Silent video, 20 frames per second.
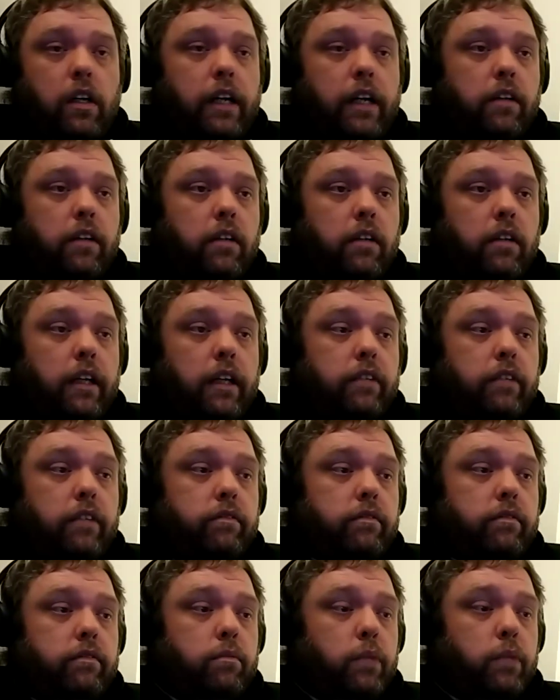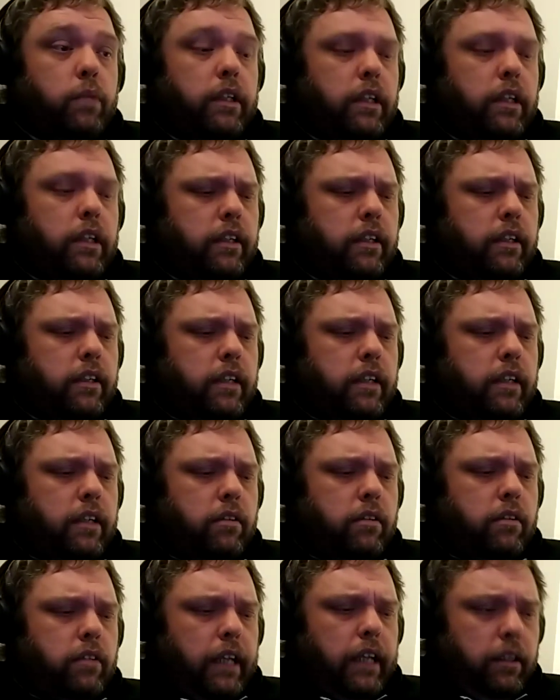don't. I we uh, I
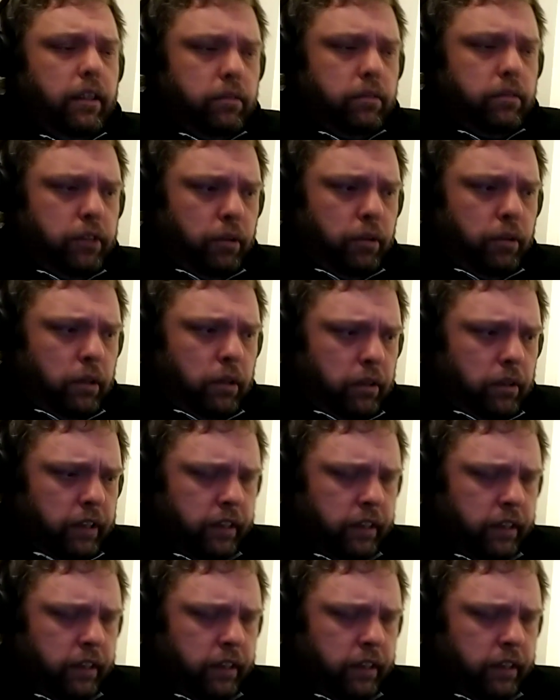don't. I don't do all the